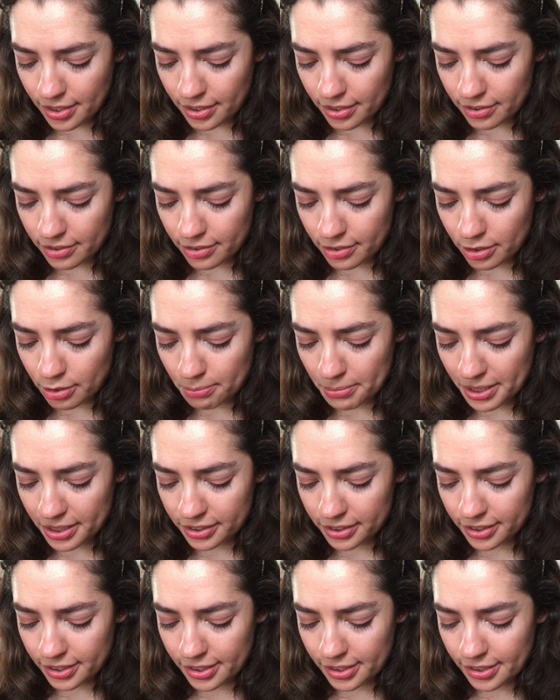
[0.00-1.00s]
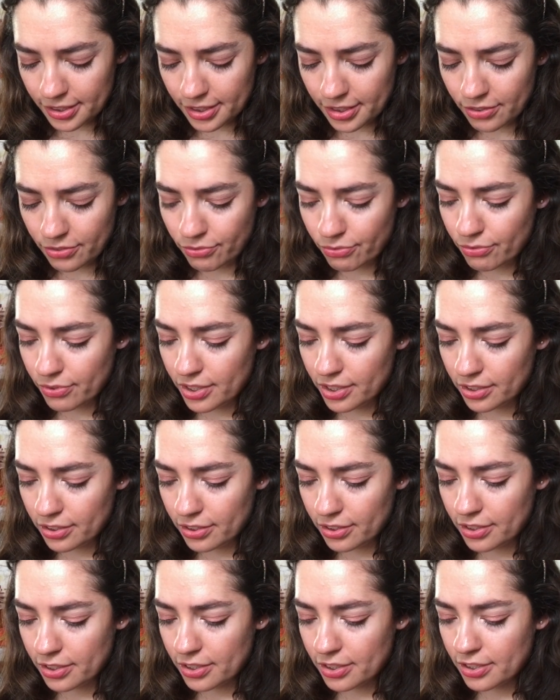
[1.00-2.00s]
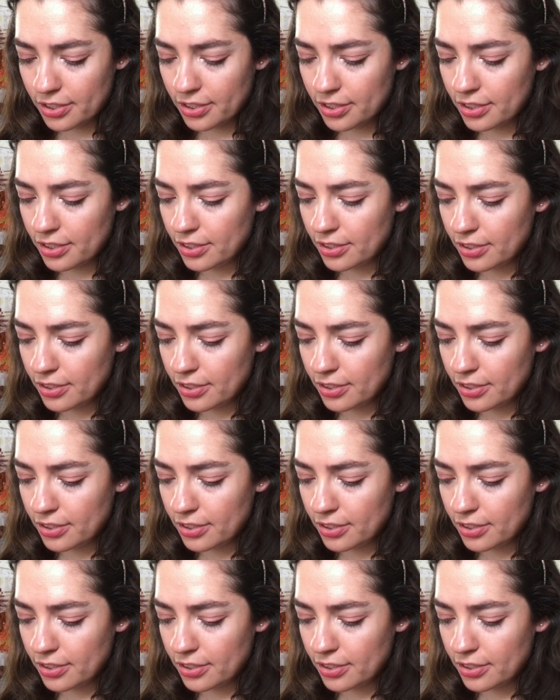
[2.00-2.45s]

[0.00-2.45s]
this is basically a one look